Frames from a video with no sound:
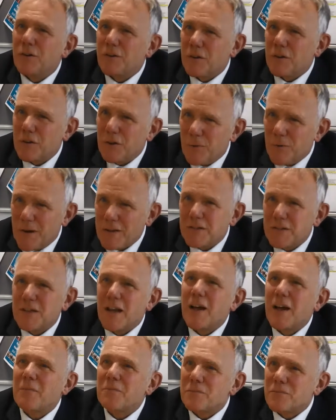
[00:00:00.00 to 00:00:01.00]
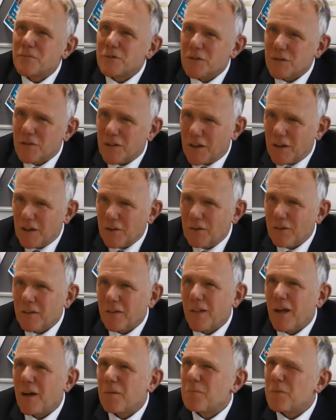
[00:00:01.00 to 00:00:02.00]
and they do exams, and they get all
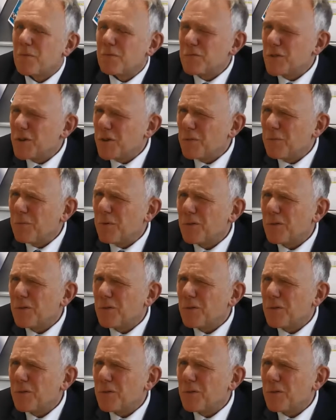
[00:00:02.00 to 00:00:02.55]
of that, but you know,